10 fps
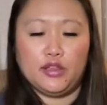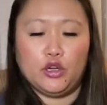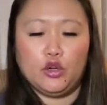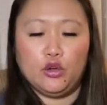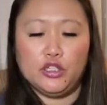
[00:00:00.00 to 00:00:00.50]
They're
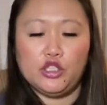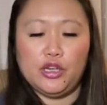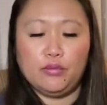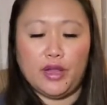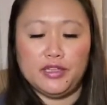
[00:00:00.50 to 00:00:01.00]

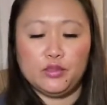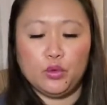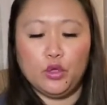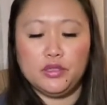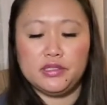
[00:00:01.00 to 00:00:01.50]
crunchy rice
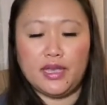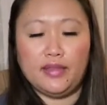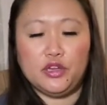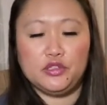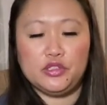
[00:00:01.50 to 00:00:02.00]
rolls
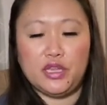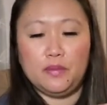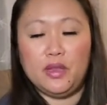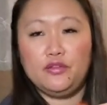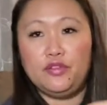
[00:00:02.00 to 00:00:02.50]
and they're
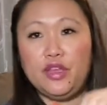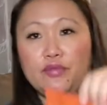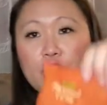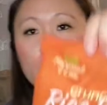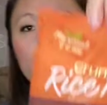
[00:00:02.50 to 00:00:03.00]
cinnamon
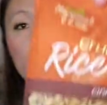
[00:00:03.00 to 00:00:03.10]
flavored.